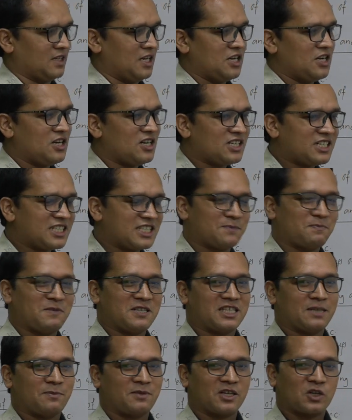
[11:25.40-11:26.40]
not
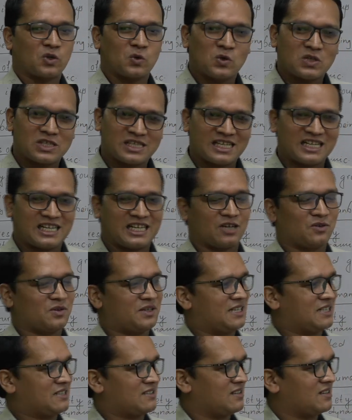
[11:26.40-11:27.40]
specific rules and
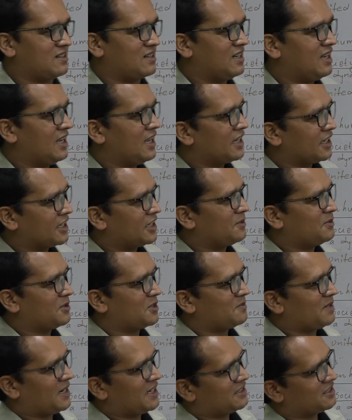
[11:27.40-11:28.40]
regulation
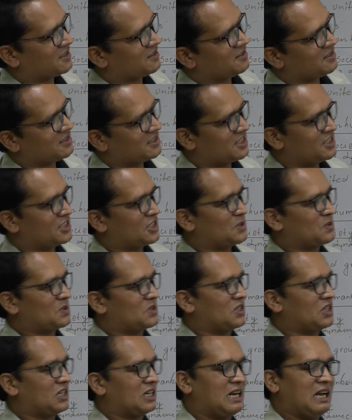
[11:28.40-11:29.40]
given by the
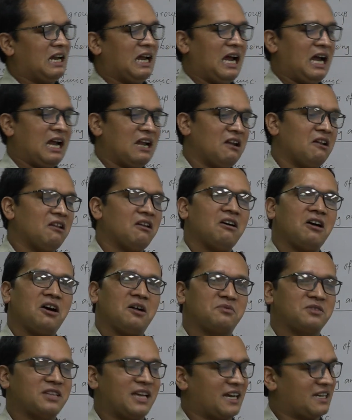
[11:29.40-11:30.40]
constitution and law
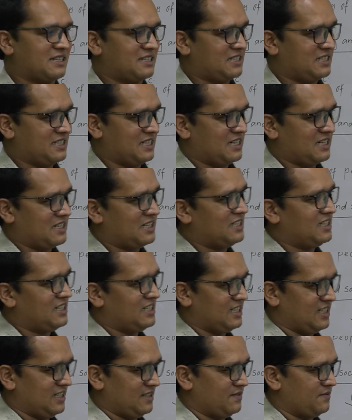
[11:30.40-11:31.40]
of the existing
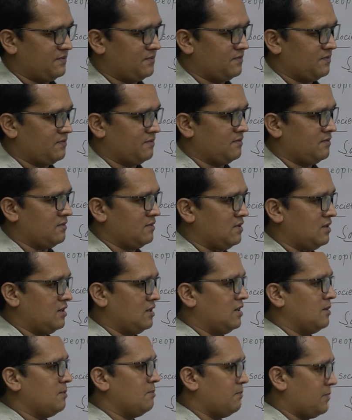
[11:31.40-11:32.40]
country,
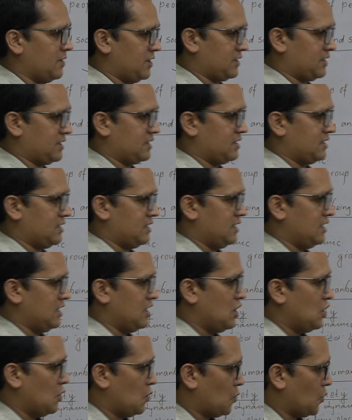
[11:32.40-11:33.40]
but
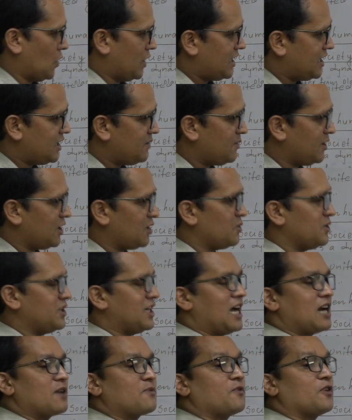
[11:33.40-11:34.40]
whatever we
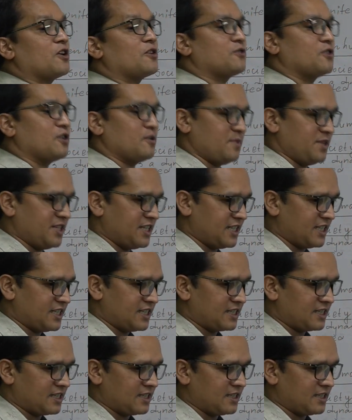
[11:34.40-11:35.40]
are performing,